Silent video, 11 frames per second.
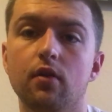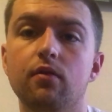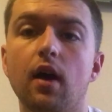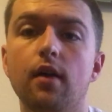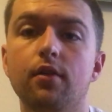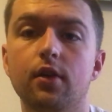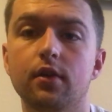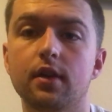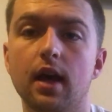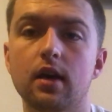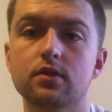
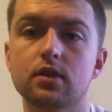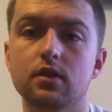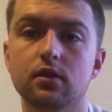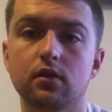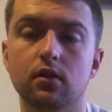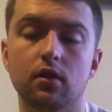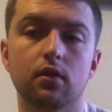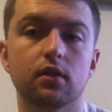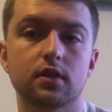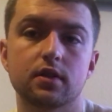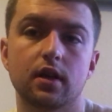500,000, or
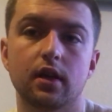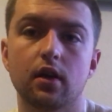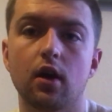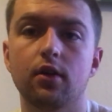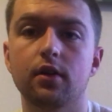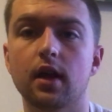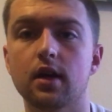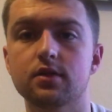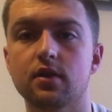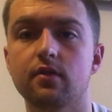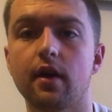let's say
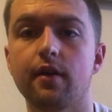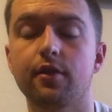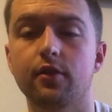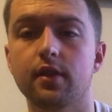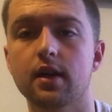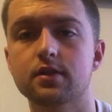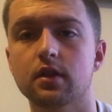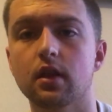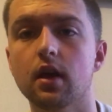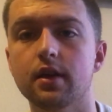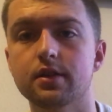100,000 to
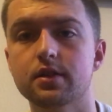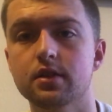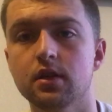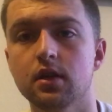500,000 likes,